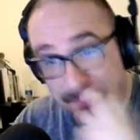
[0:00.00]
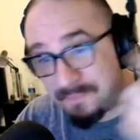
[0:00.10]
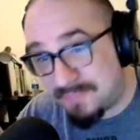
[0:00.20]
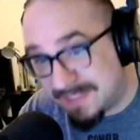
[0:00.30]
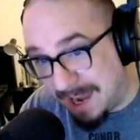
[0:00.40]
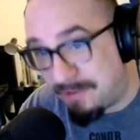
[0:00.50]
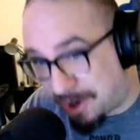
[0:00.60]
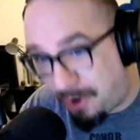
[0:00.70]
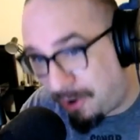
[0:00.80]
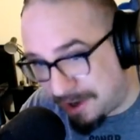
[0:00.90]
they
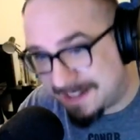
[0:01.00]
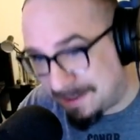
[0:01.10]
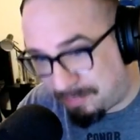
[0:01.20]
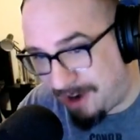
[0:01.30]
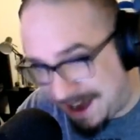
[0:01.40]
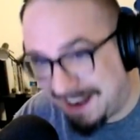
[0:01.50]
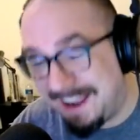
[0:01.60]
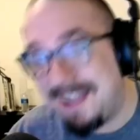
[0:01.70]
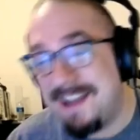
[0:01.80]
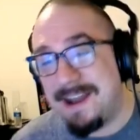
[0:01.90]
recorded the
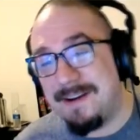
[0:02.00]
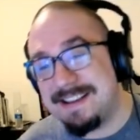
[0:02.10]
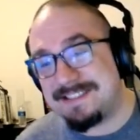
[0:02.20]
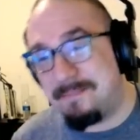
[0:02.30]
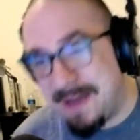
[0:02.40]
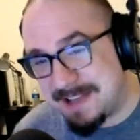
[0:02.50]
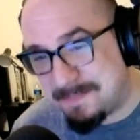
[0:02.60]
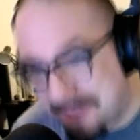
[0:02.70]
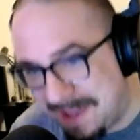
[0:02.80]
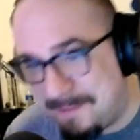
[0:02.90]
prank. Now, here's the
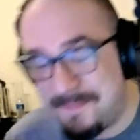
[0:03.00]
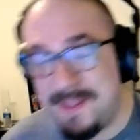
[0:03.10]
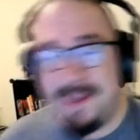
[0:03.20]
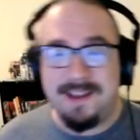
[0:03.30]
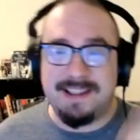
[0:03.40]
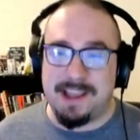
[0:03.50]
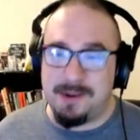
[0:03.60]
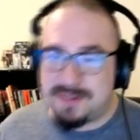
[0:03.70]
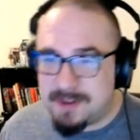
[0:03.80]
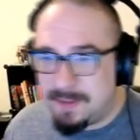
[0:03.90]
best bit. There
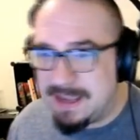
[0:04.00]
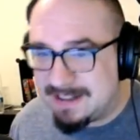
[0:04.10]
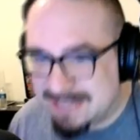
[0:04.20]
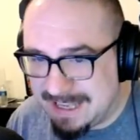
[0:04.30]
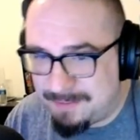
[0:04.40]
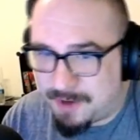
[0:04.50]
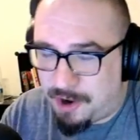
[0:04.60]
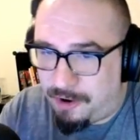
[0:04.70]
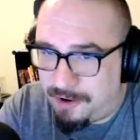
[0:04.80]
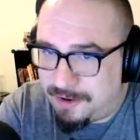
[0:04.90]
used to be a team
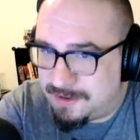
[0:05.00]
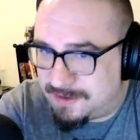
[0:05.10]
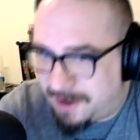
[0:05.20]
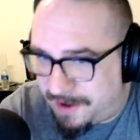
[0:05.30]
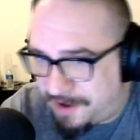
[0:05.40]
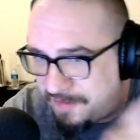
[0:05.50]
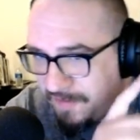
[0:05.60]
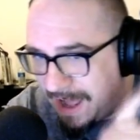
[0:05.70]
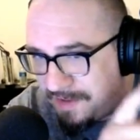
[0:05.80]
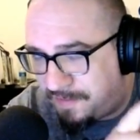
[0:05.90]
called
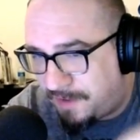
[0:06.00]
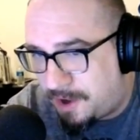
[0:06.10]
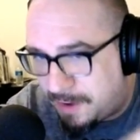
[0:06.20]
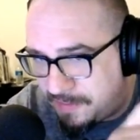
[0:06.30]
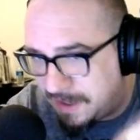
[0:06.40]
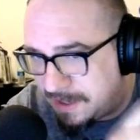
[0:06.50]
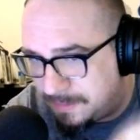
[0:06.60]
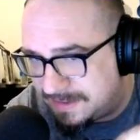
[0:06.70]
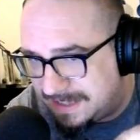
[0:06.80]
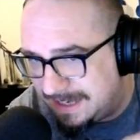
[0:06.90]
Five Flow. I think it
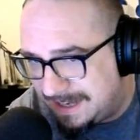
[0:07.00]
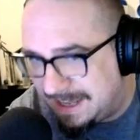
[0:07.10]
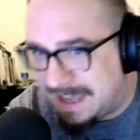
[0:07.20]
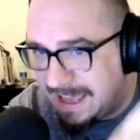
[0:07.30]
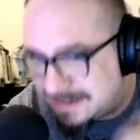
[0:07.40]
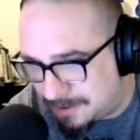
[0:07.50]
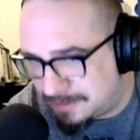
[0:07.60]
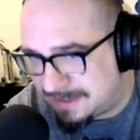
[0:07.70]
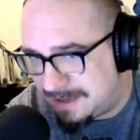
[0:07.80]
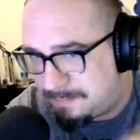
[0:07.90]
was DDK's
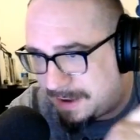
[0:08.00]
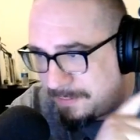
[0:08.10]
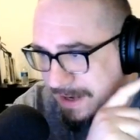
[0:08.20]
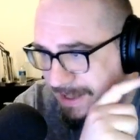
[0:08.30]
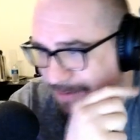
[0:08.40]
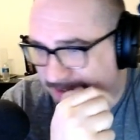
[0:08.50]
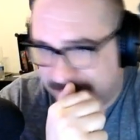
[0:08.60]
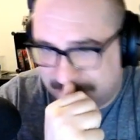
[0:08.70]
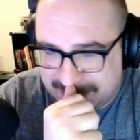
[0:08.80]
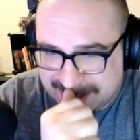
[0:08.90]
old team back when he used to
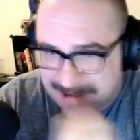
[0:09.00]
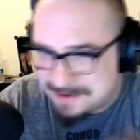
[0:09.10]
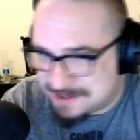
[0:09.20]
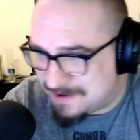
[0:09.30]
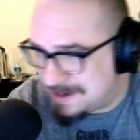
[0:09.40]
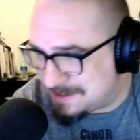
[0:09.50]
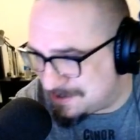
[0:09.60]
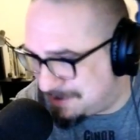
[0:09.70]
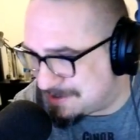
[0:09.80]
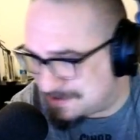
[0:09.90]
play Counter-Strike
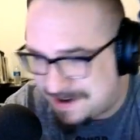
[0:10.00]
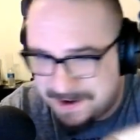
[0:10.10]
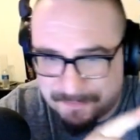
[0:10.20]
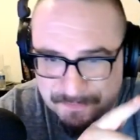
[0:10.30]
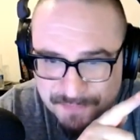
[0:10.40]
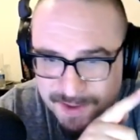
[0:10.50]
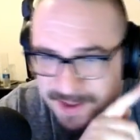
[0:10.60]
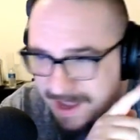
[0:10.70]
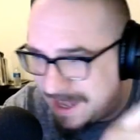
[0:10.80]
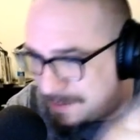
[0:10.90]
Source, right?
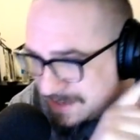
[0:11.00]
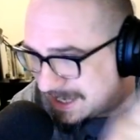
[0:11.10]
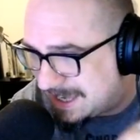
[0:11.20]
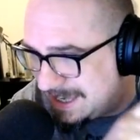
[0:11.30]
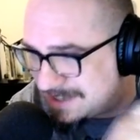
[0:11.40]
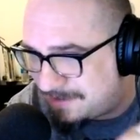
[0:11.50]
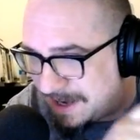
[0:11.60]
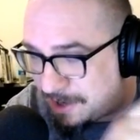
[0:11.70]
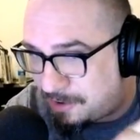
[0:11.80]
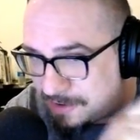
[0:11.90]
And there was a geezer in it called